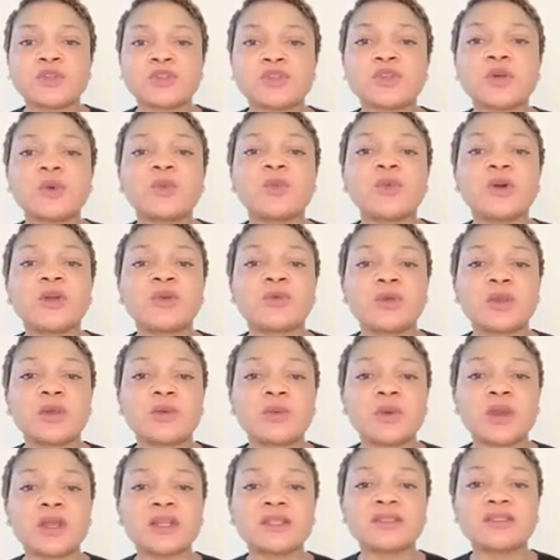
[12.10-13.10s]
Someone
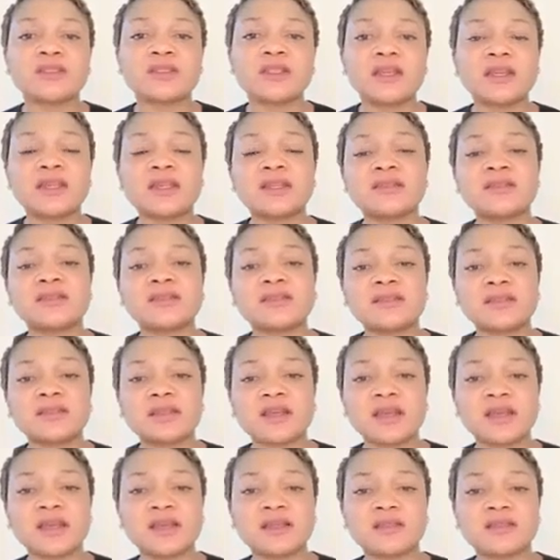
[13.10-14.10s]
regrets taking
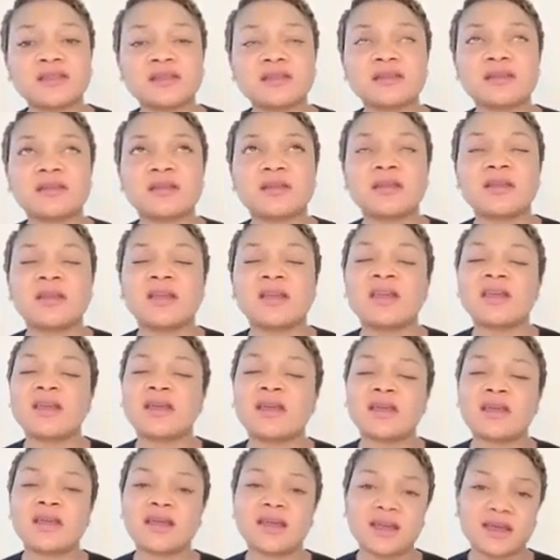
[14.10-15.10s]
sides
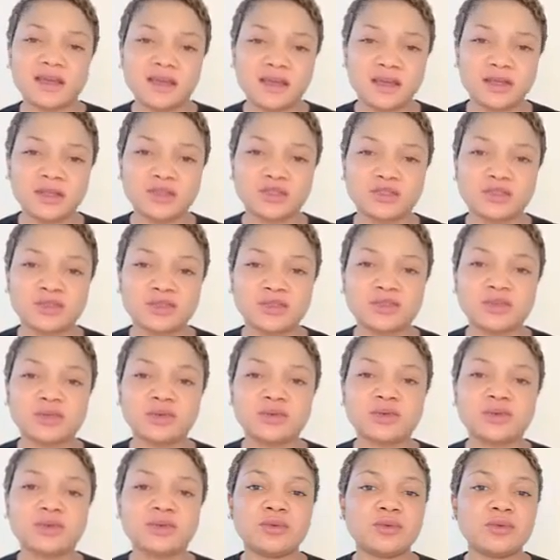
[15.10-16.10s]
against
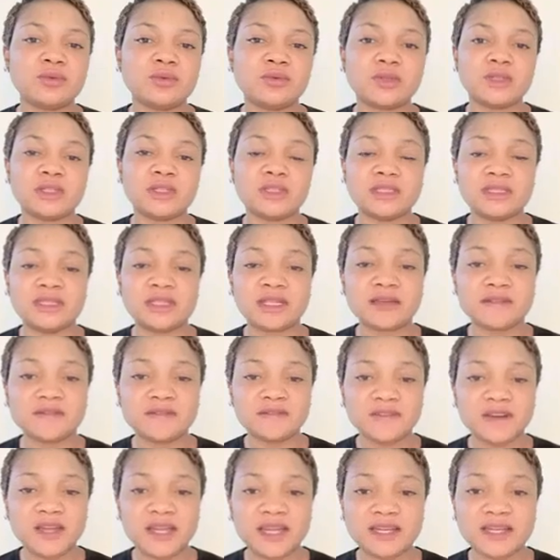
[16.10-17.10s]
you. They are
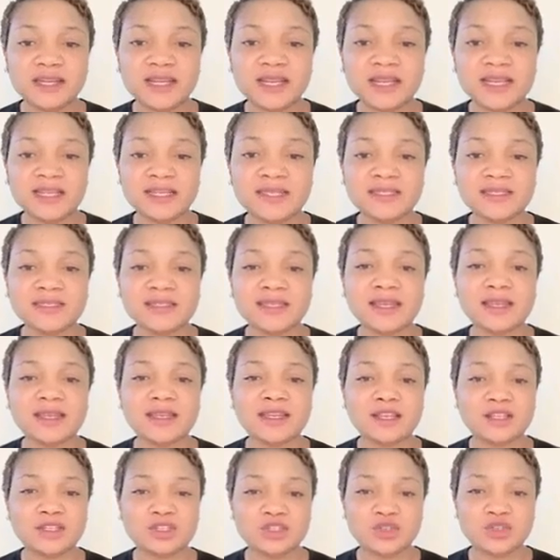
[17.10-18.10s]
finally
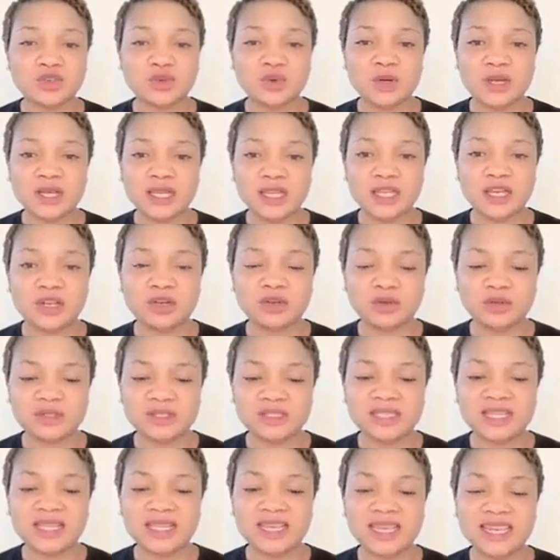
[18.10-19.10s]
seeing that you are
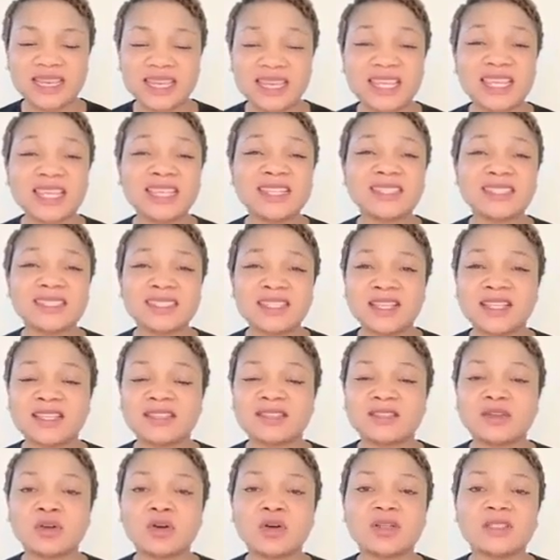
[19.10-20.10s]
innocent. This
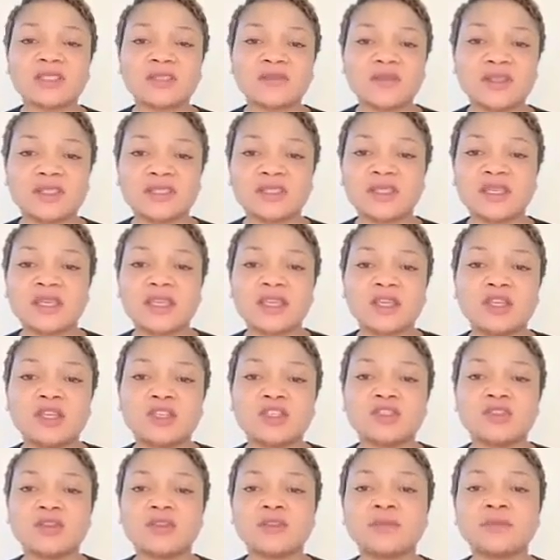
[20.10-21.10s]
is God's
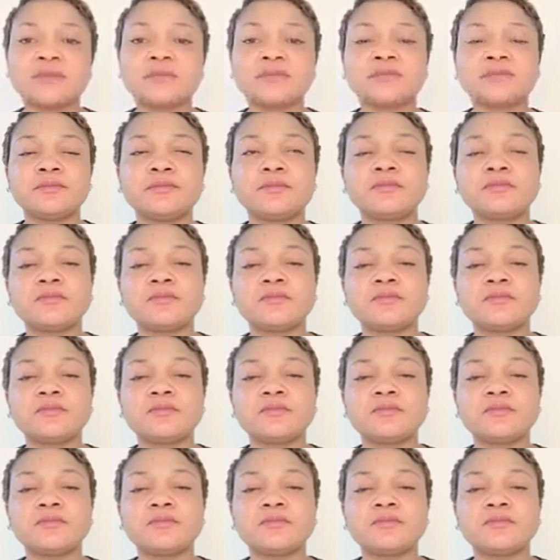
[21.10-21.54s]
vindication.